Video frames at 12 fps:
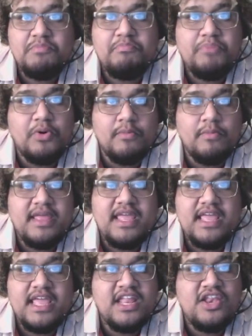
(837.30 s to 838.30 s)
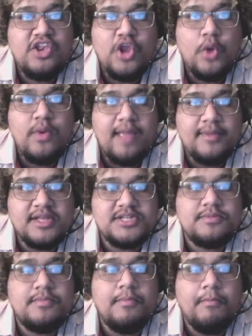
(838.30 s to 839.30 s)
Boom. No
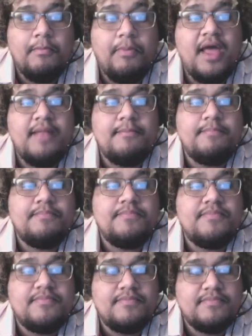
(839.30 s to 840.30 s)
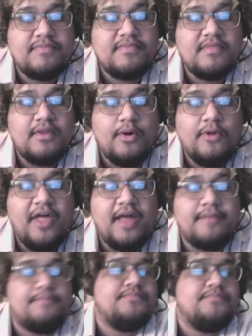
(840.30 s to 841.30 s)
damage. But, hold on.
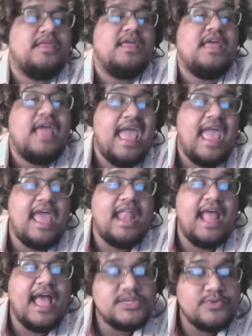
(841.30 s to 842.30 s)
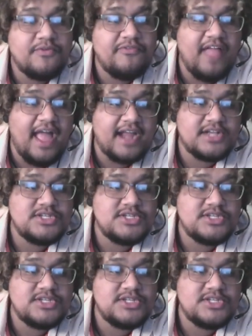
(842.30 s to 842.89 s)
And it has Reflect.